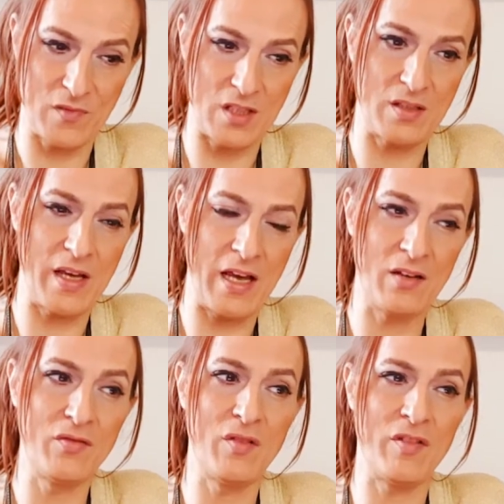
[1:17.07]
just the
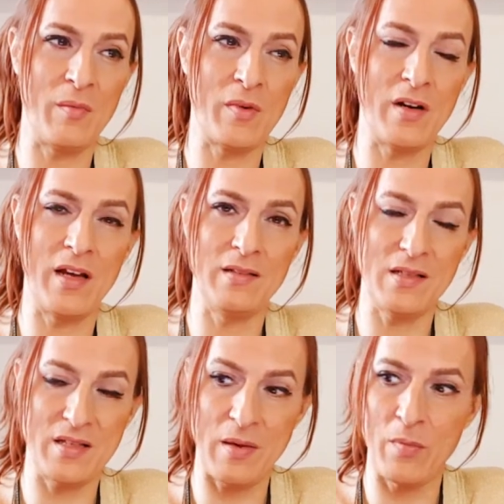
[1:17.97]
end of November and
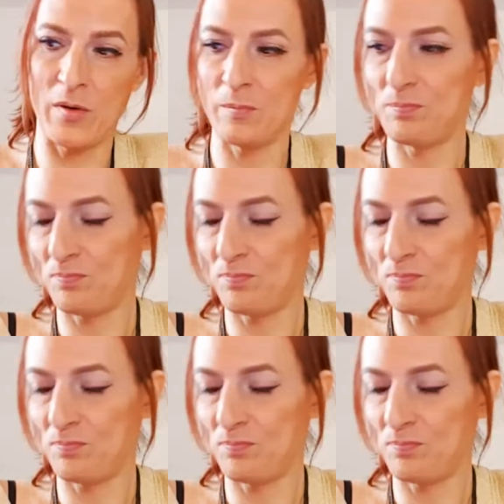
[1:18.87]
December